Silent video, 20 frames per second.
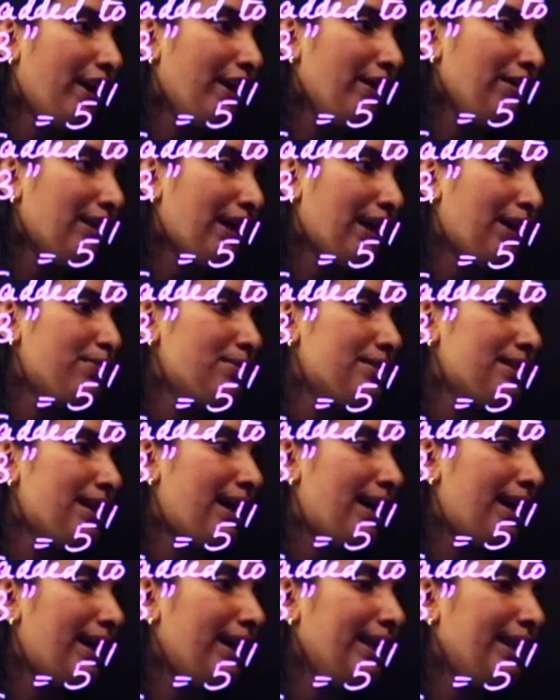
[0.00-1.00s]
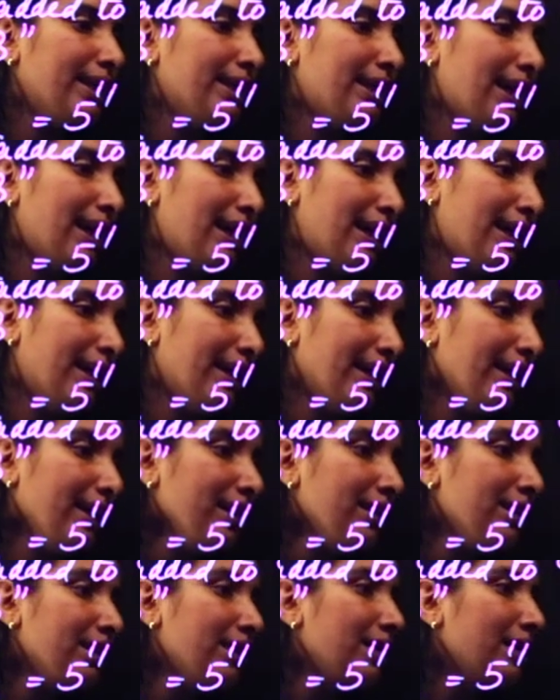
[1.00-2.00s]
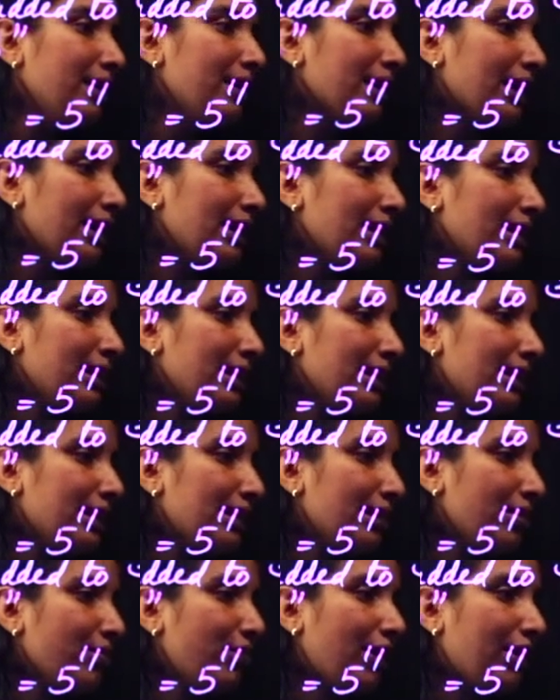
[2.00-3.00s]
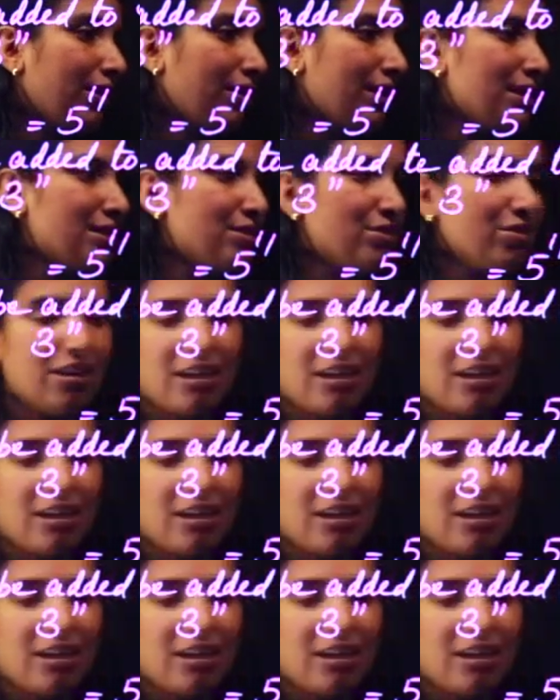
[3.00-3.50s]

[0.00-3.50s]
5 times add idarana okay, 5 raised to